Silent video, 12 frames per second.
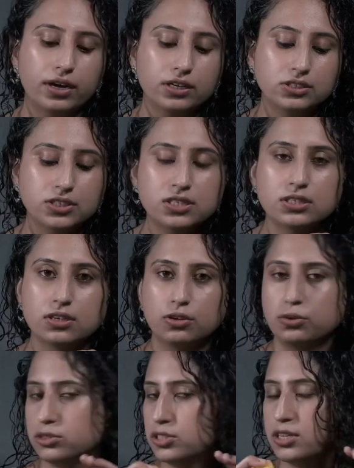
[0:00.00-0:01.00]
i just
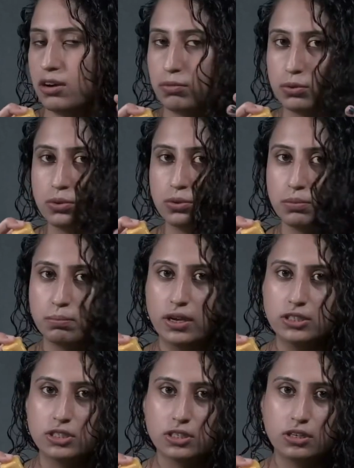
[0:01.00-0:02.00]
you just have to
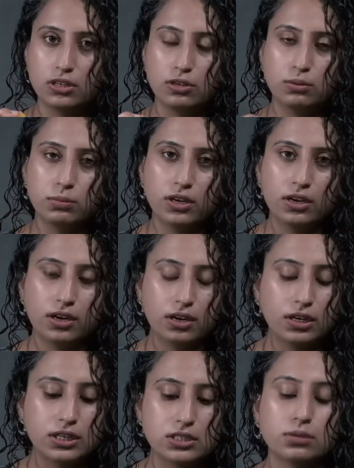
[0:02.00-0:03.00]
mention it to me and i
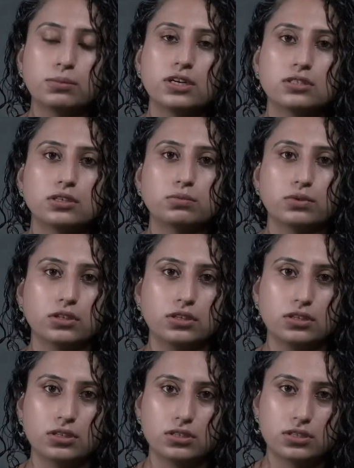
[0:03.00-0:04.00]
customize it for the
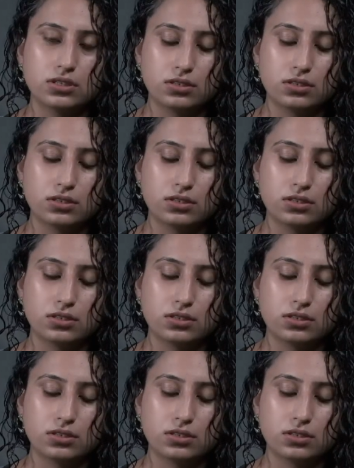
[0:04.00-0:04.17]
kids